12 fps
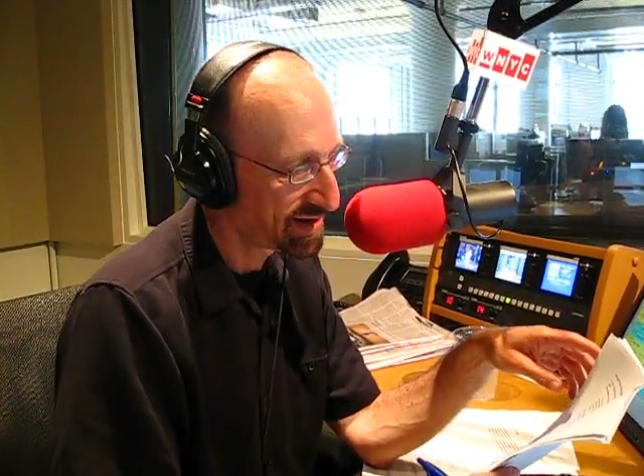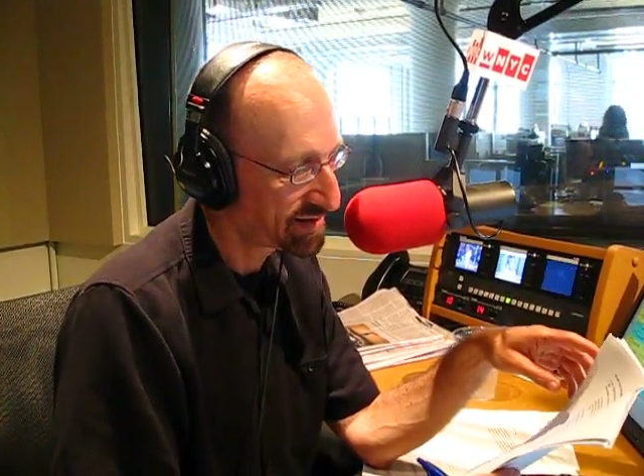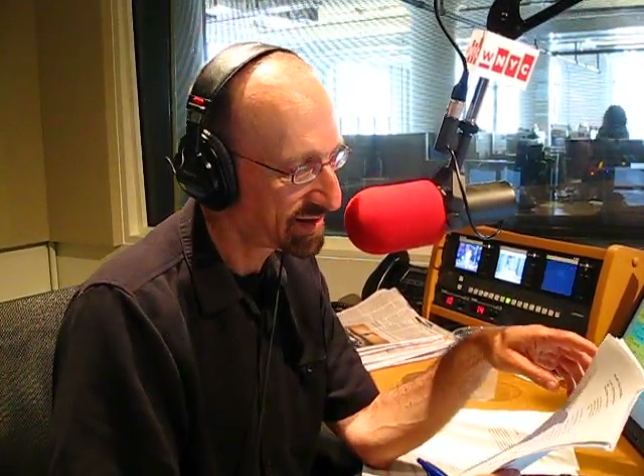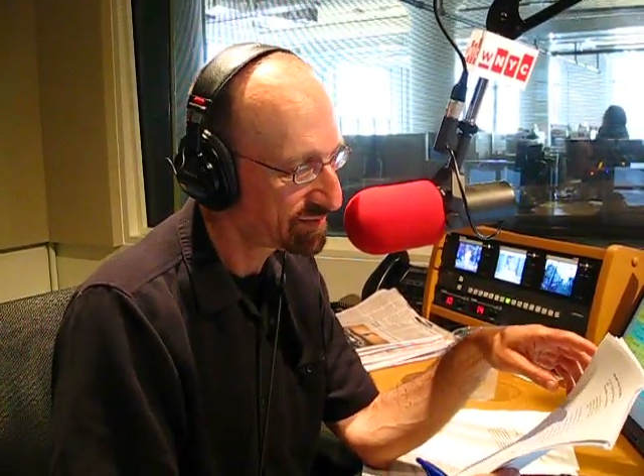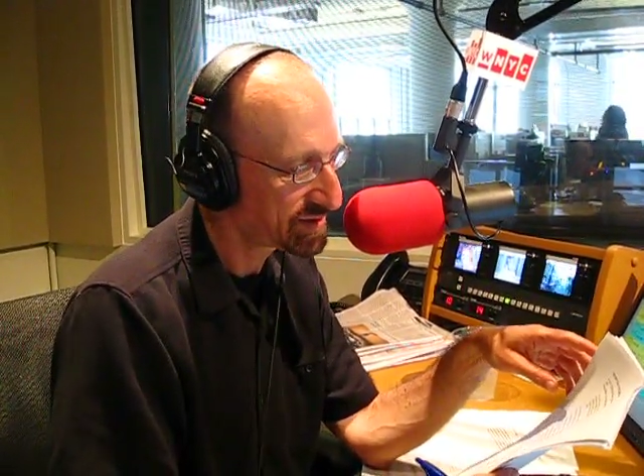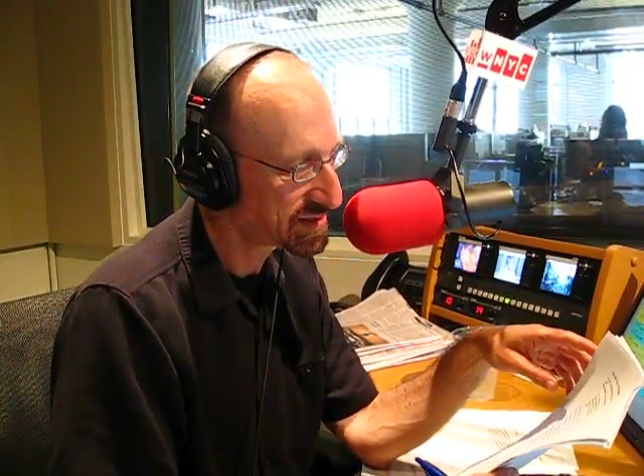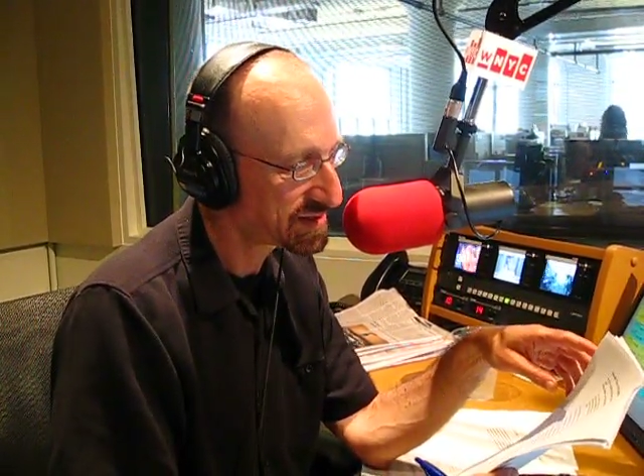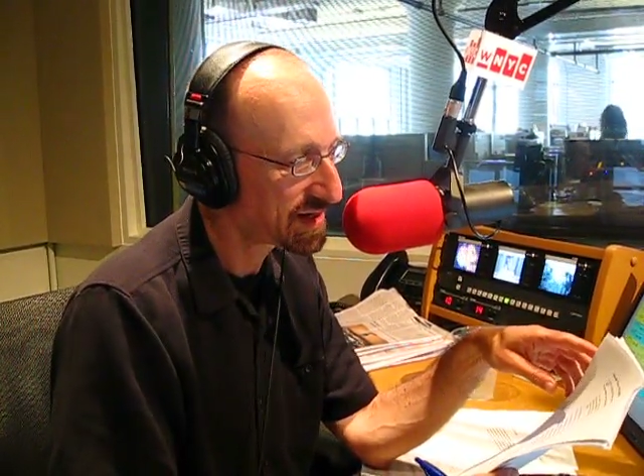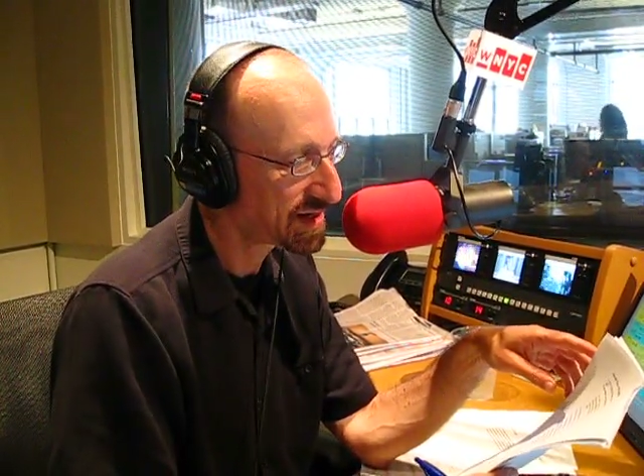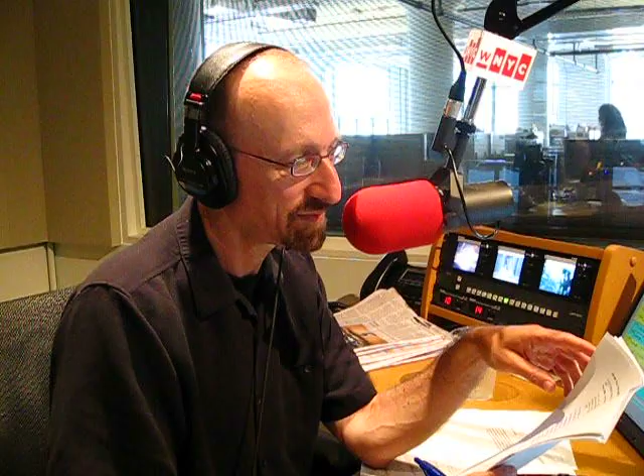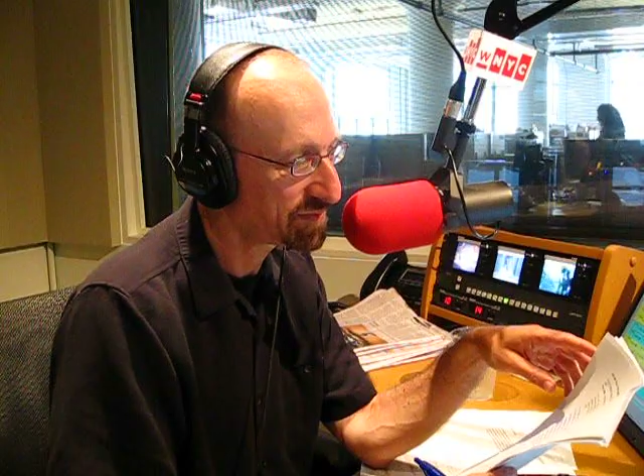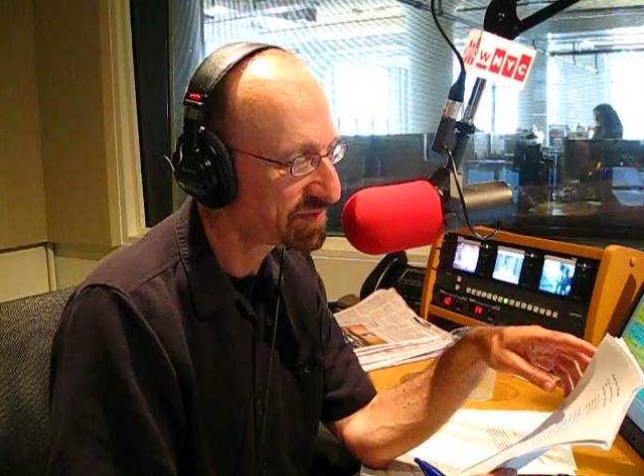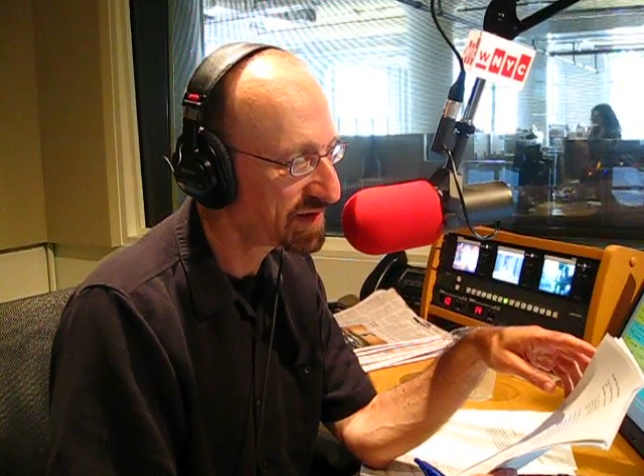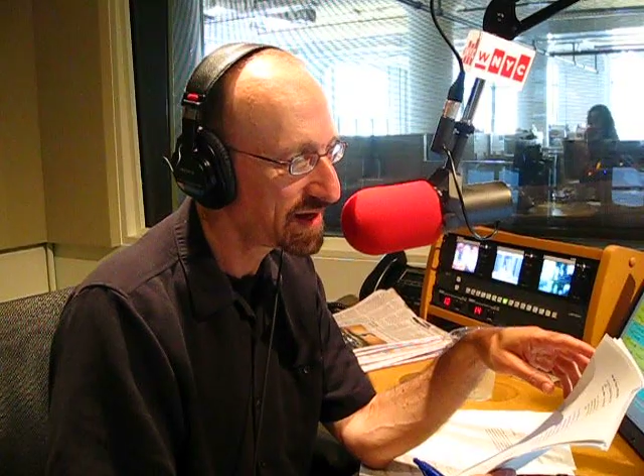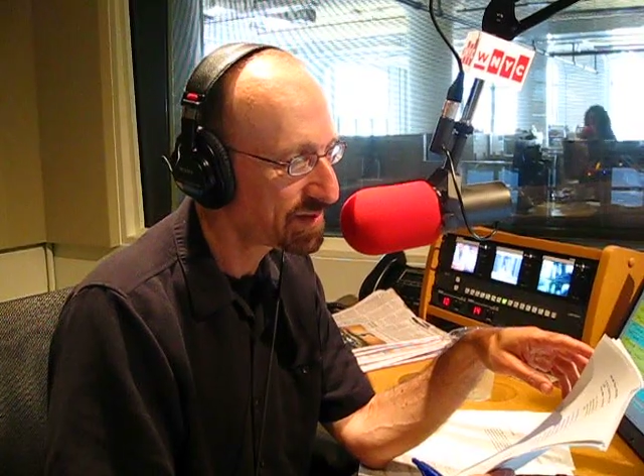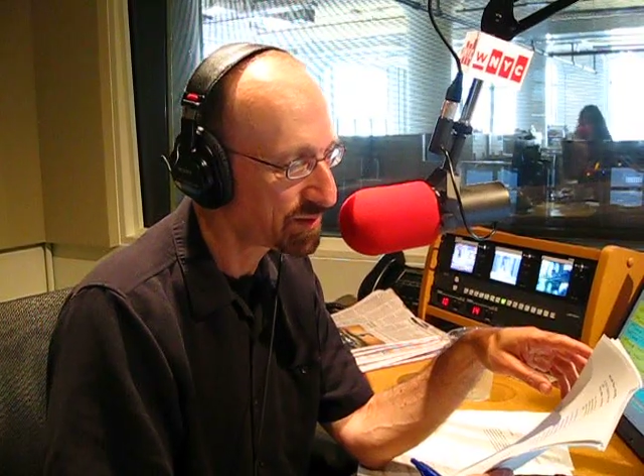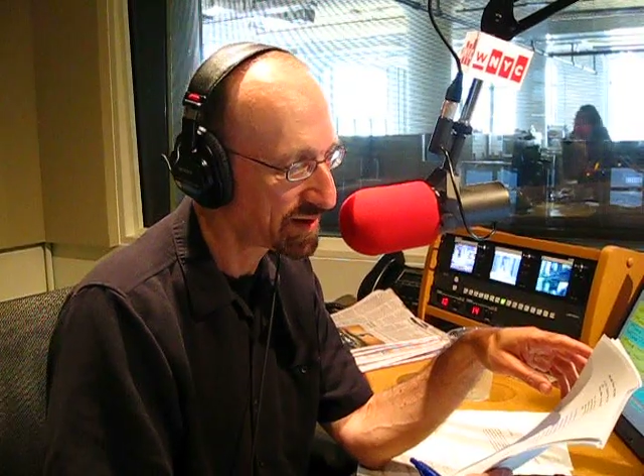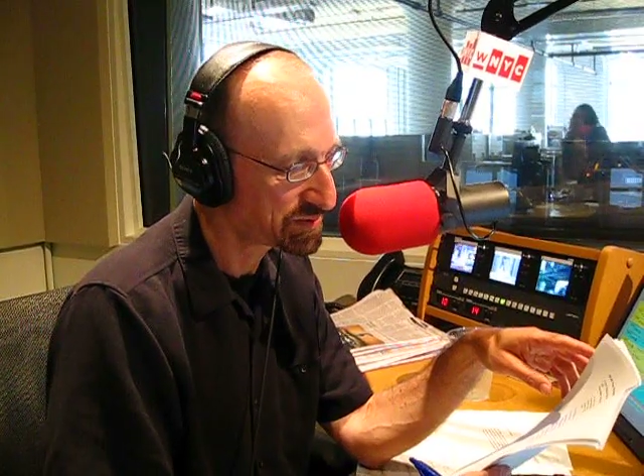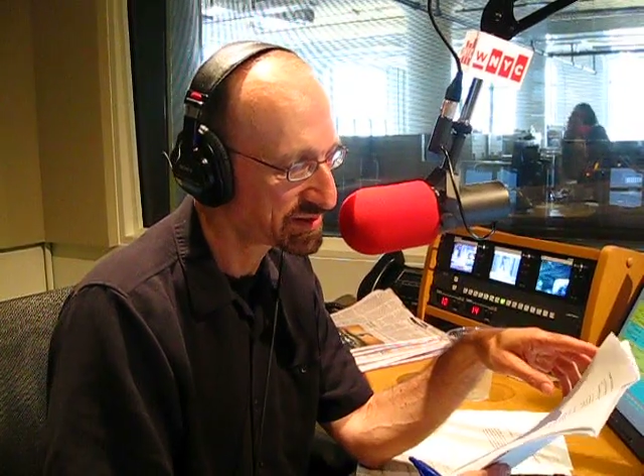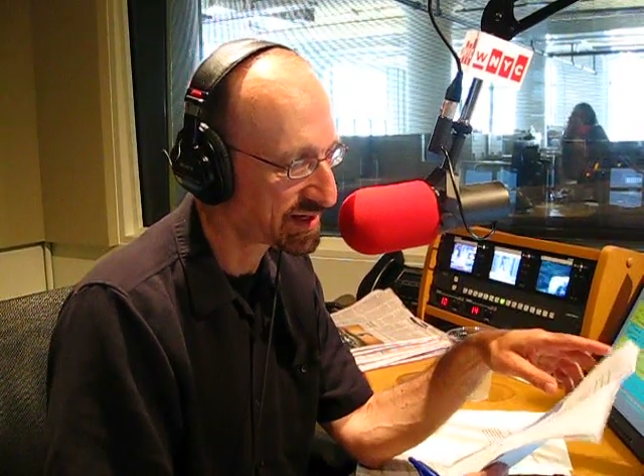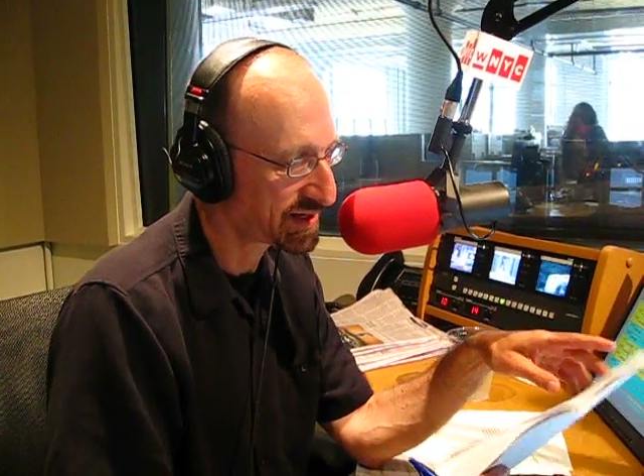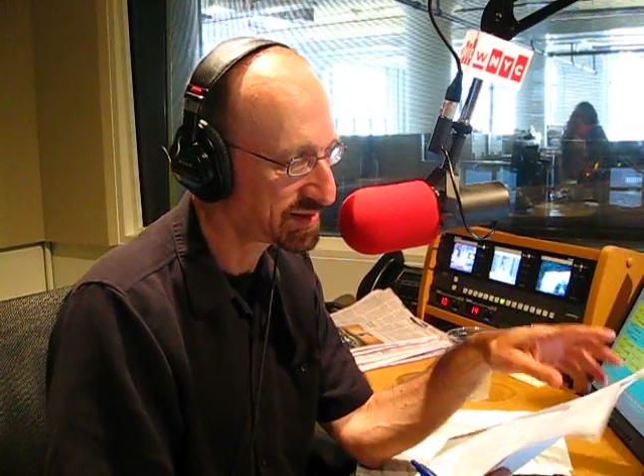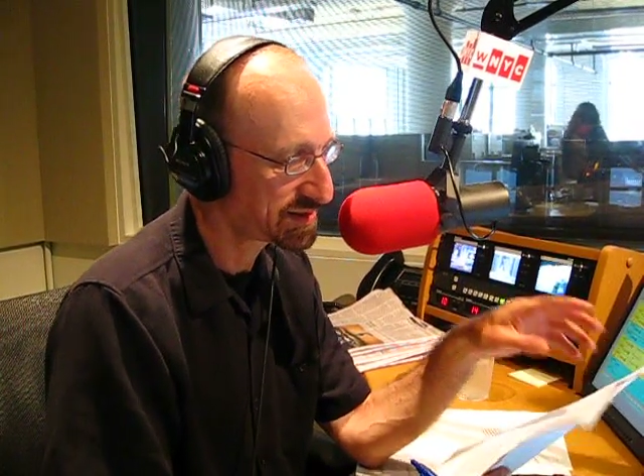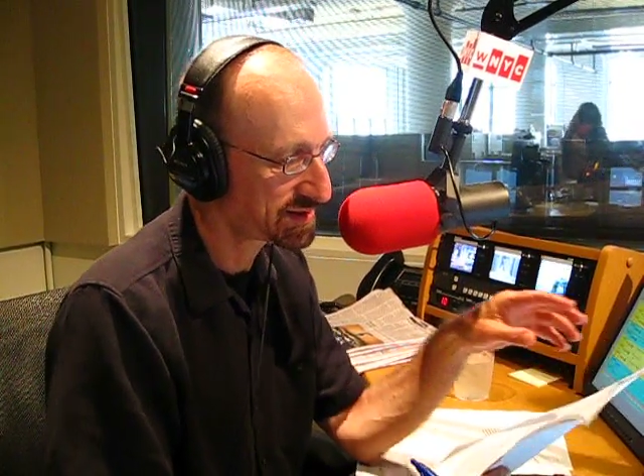They've been setting up fake
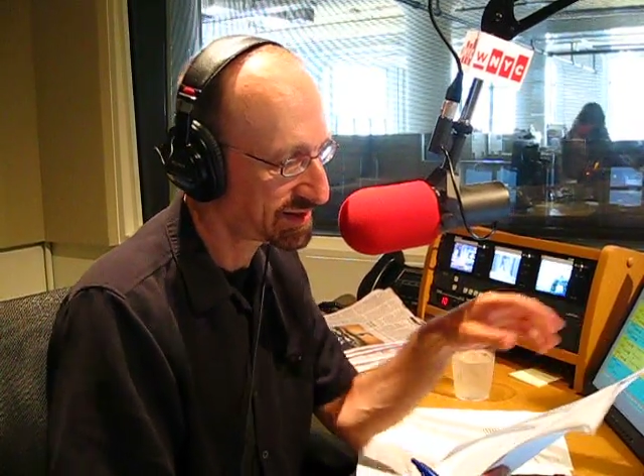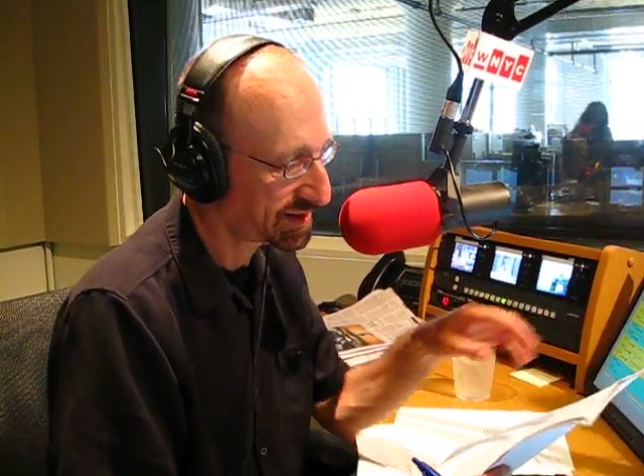websites,